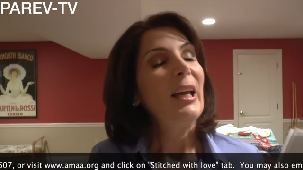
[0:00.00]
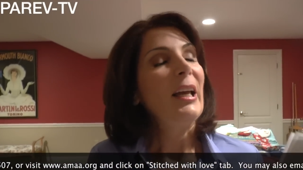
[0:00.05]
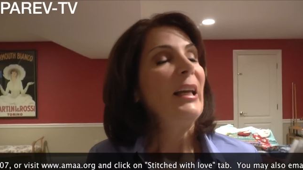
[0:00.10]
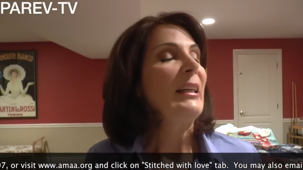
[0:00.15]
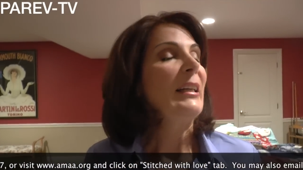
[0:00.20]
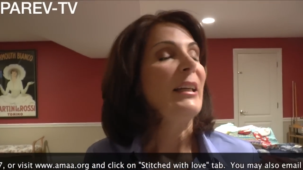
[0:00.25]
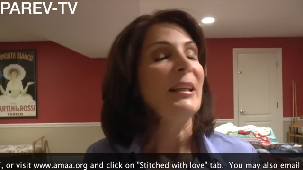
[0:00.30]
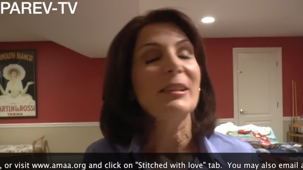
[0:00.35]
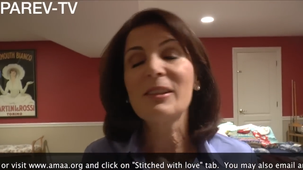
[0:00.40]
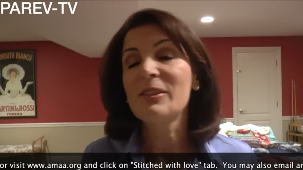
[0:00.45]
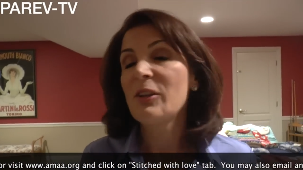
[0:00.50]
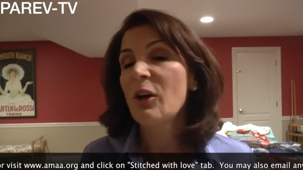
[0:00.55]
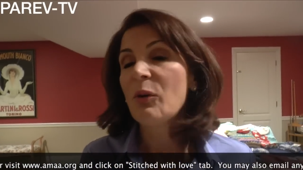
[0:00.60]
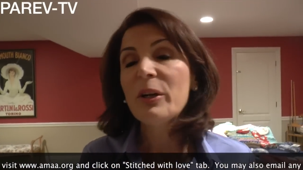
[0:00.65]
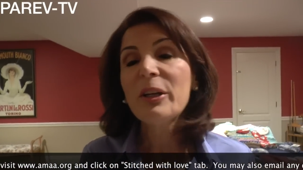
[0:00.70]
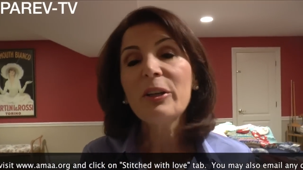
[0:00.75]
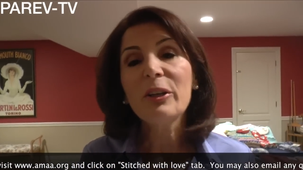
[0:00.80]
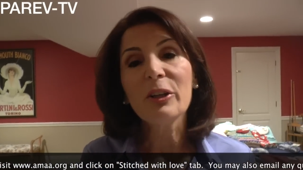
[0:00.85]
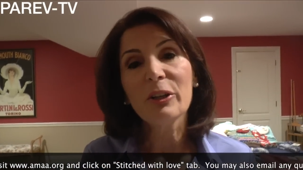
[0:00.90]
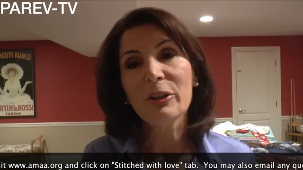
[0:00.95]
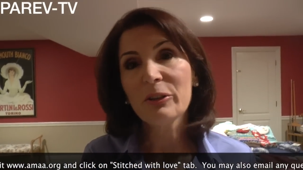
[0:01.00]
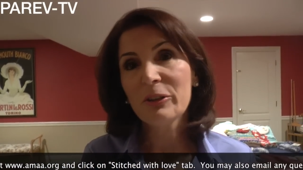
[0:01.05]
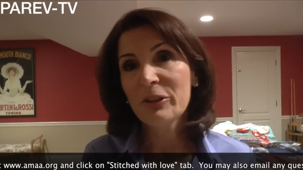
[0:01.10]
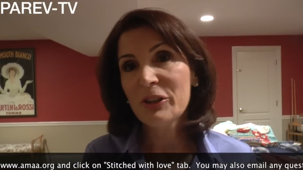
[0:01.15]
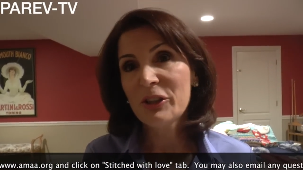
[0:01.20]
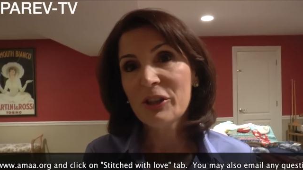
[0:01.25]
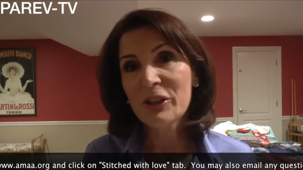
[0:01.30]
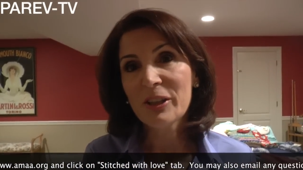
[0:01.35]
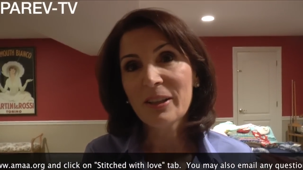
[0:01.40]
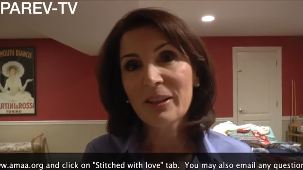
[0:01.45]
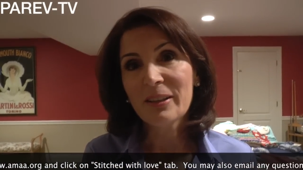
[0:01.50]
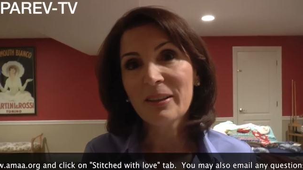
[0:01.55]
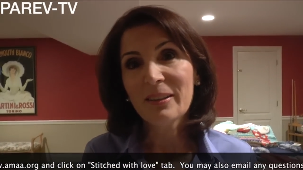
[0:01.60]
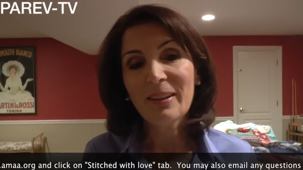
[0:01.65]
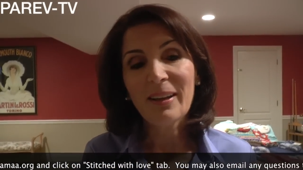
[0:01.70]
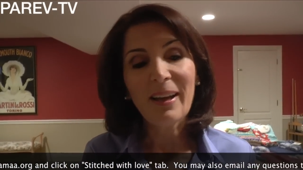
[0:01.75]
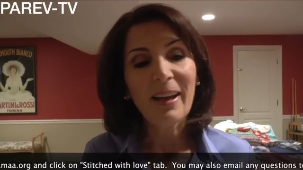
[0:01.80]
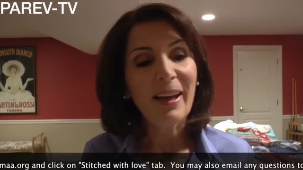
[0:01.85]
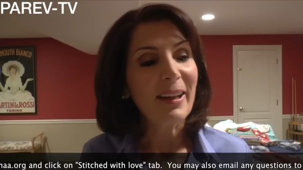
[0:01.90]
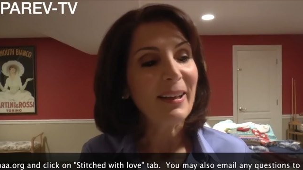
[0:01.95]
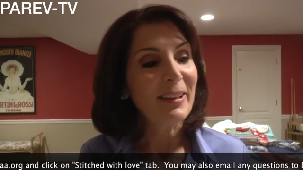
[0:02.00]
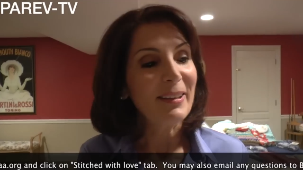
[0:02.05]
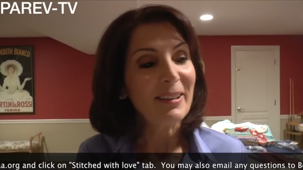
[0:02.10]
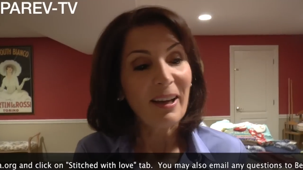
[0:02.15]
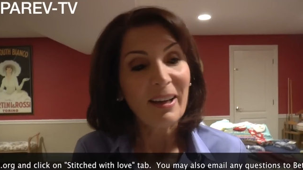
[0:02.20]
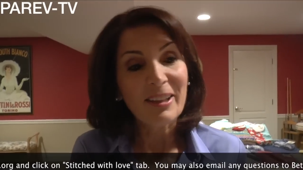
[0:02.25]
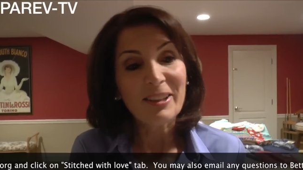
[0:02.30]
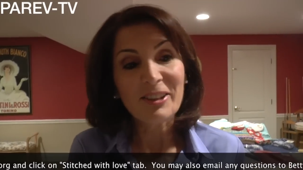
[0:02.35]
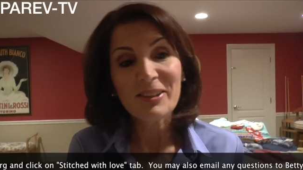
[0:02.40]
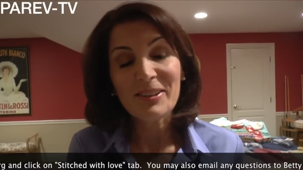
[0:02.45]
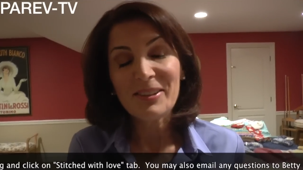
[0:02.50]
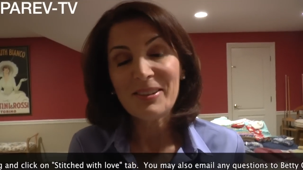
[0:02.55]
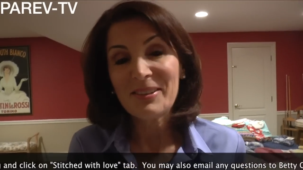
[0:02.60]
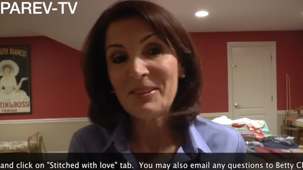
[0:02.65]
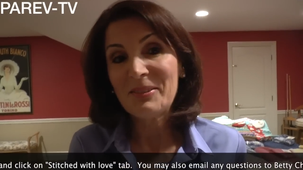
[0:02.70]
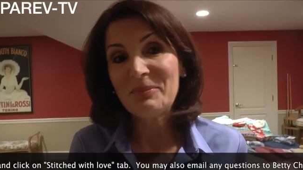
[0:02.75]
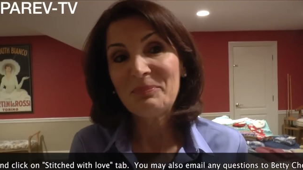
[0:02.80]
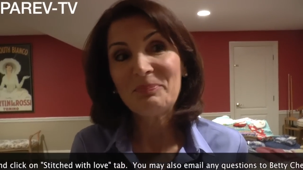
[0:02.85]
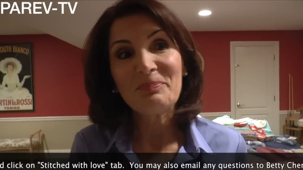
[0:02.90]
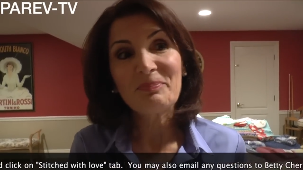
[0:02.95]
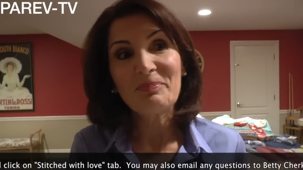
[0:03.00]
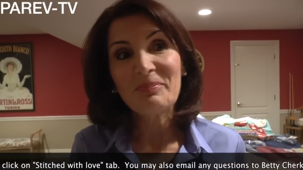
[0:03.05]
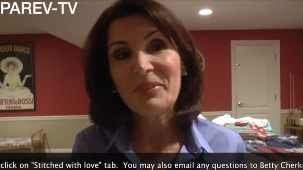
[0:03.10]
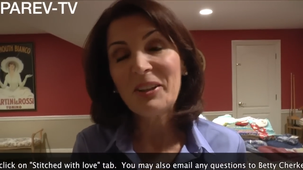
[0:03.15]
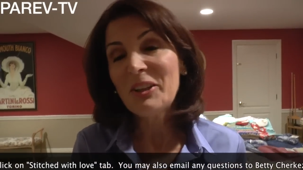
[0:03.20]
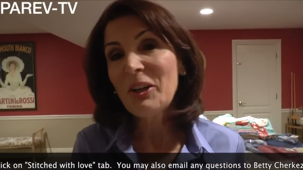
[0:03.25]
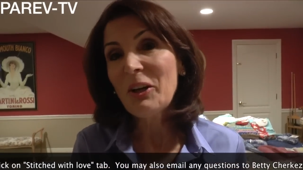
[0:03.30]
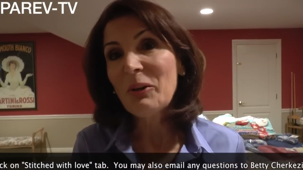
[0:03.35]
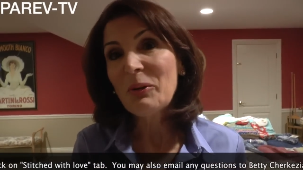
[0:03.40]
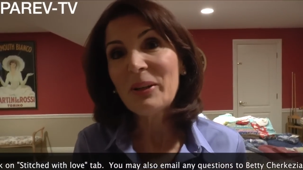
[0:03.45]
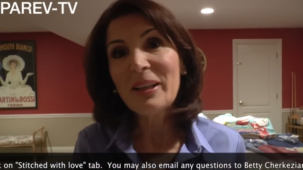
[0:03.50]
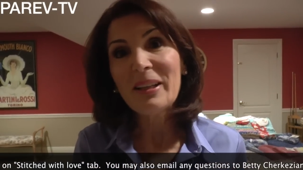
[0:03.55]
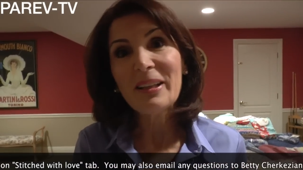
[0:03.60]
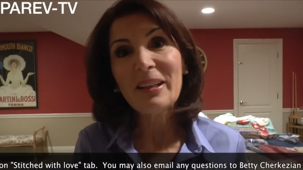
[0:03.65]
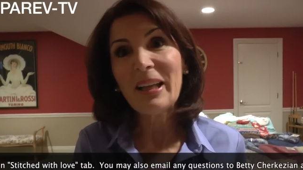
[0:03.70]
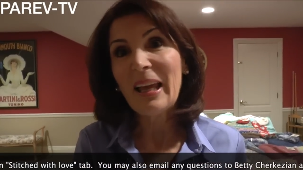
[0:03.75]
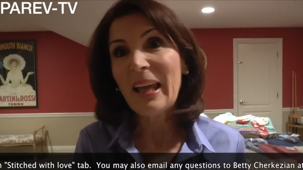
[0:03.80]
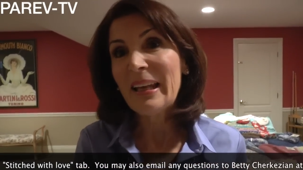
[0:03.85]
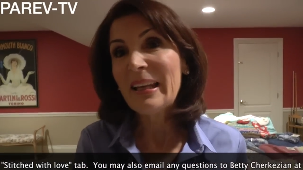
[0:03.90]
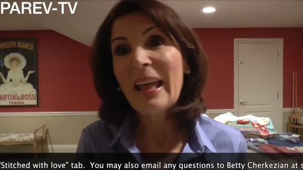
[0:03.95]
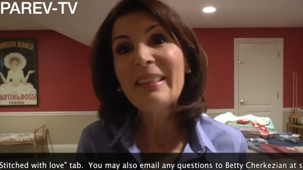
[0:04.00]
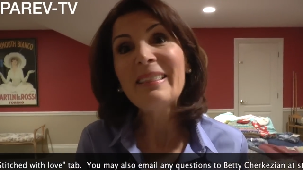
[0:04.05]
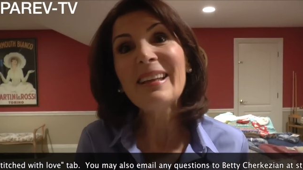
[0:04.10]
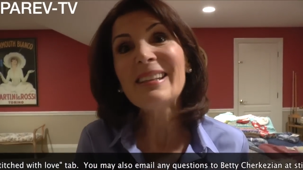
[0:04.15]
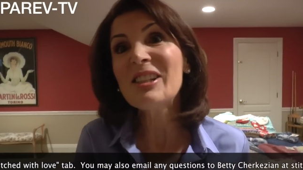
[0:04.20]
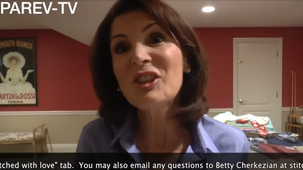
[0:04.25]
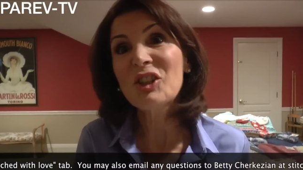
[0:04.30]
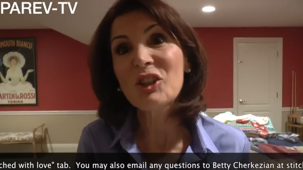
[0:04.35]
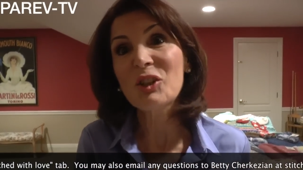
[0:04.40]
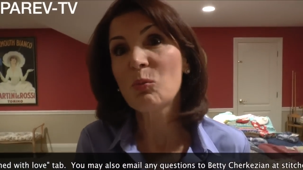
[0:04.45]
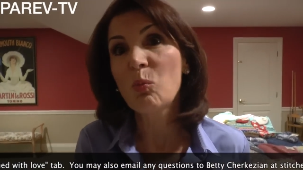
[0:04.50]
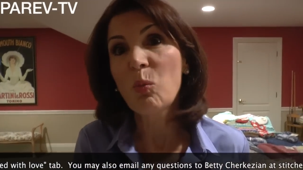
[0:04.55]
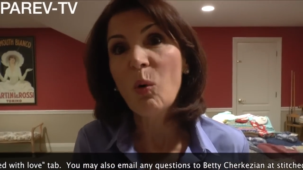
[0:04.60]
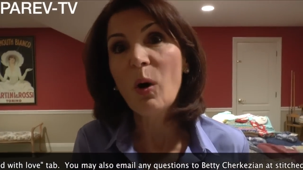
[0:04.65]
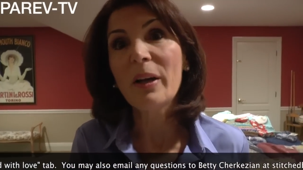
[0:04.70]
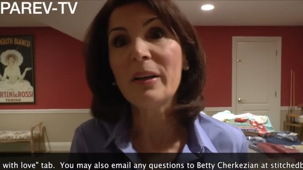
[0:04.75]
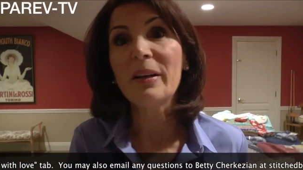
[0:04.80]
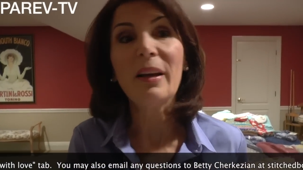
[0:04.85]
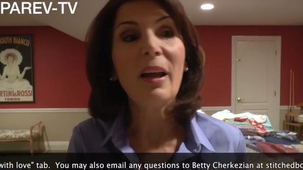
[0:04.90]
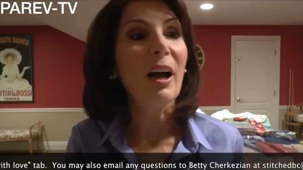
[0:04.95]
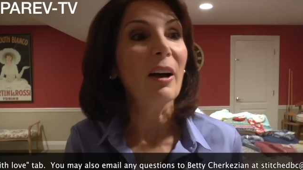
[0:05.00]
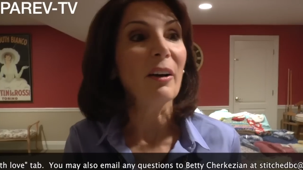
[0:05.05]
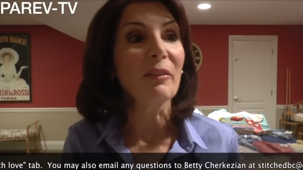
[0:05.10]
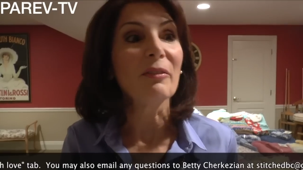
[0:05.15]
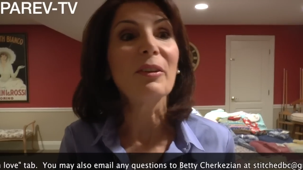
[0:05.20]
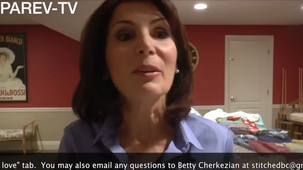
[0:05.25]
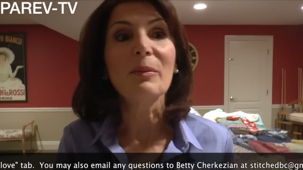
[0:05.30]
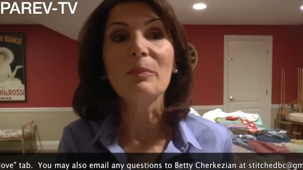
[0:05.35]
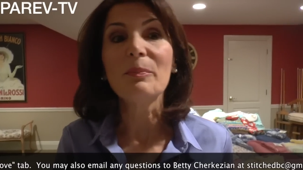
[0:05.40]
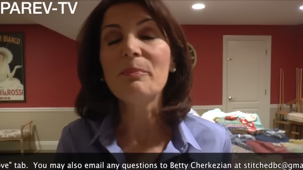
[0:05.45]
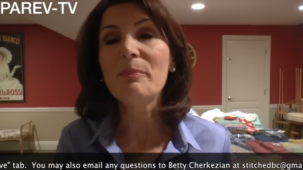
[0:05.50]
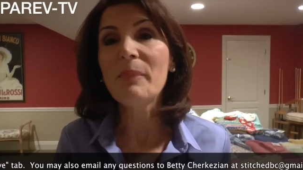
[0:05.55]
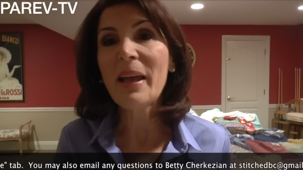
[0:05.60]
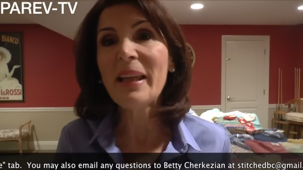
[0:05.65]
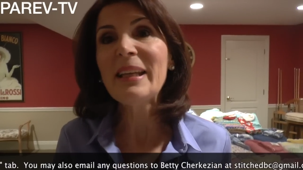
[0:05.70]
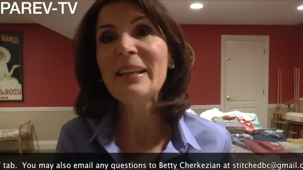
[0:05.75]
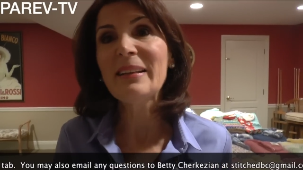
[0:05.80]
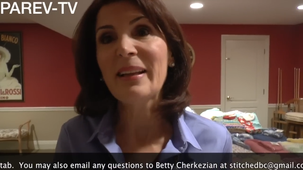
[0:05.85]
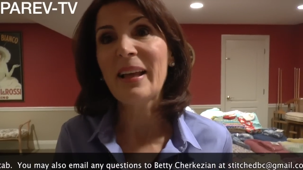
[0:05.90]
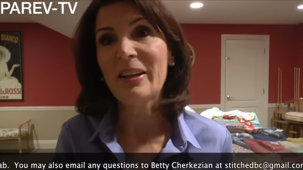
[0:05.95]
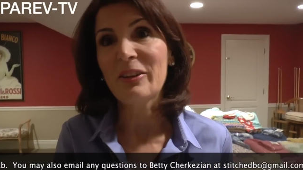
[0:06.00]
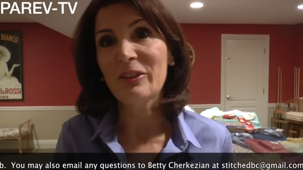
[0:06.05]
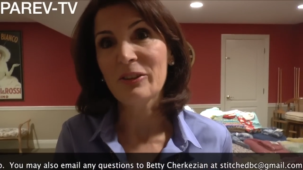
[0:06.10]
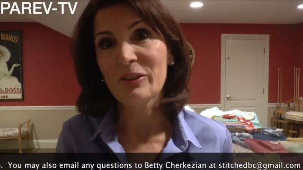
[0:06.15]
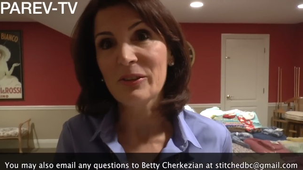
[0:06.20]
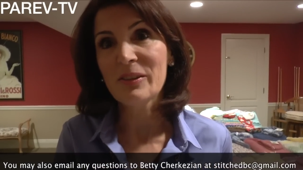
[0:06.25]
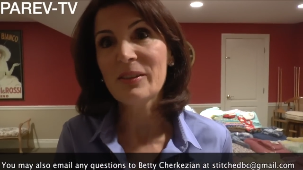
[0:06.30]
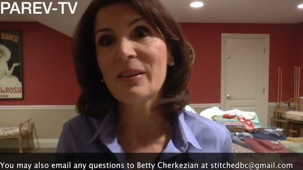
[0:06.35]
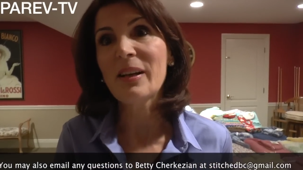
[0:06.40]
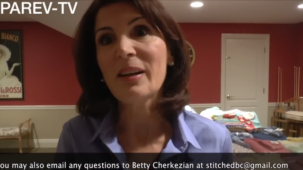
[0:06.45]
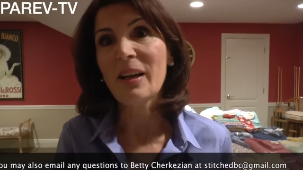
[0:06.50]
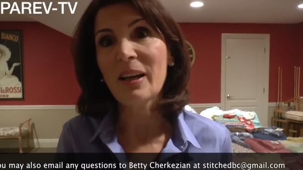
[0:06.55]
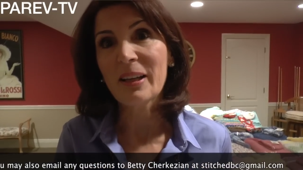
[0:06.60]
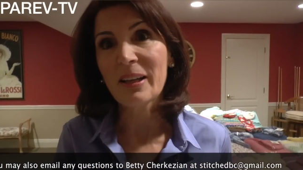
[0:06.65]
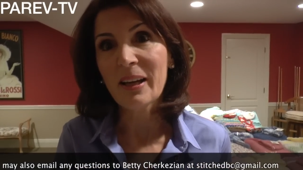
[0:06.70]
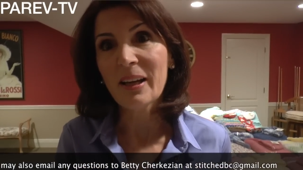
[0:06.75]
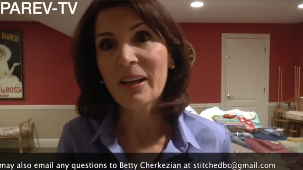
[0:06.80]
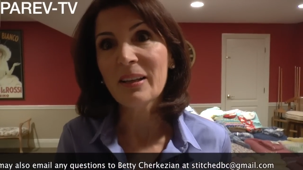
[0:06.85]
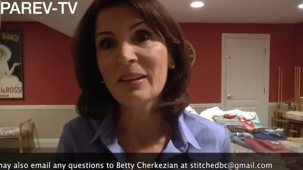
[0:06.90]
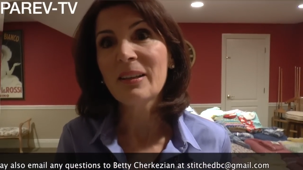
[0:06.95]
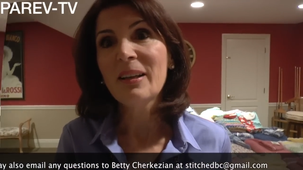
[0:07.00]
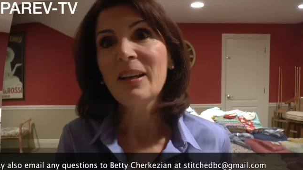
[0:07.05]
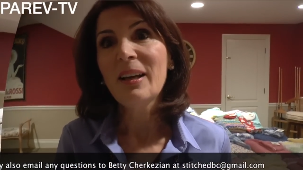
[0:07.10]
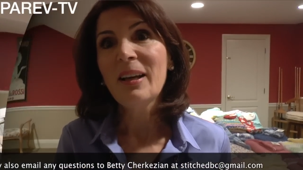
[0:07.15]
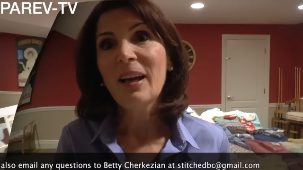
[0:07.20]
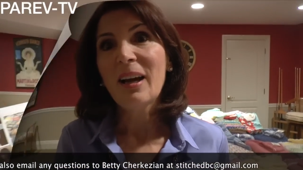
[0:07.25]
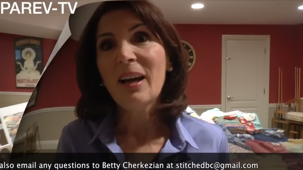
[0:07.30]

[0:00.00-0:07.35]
It's so encouraging, and I just, you know, and this is just one of many letters that I get.